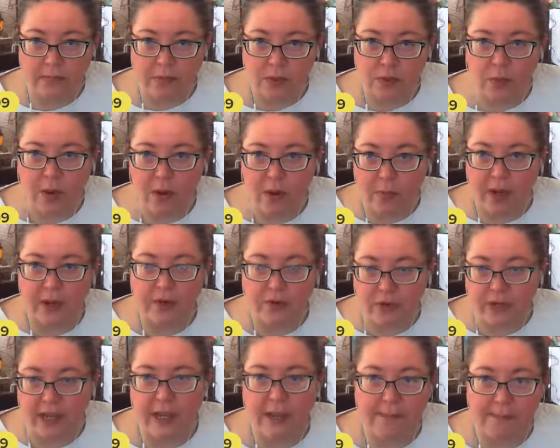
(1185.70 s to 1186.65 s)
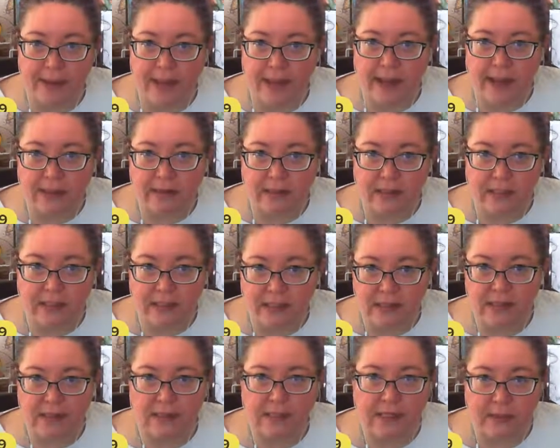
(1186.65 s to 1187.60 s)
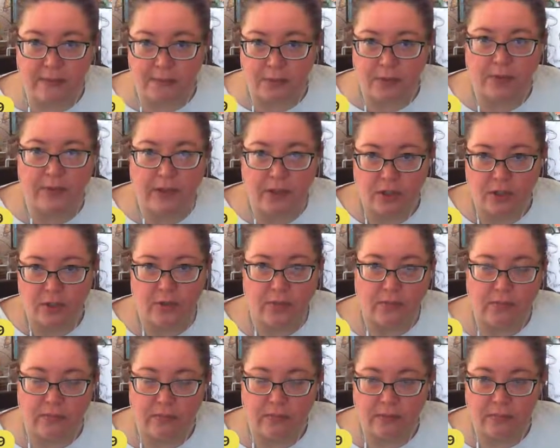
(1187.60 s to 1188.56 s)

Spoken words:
Do I want your campaign to succeed more than you?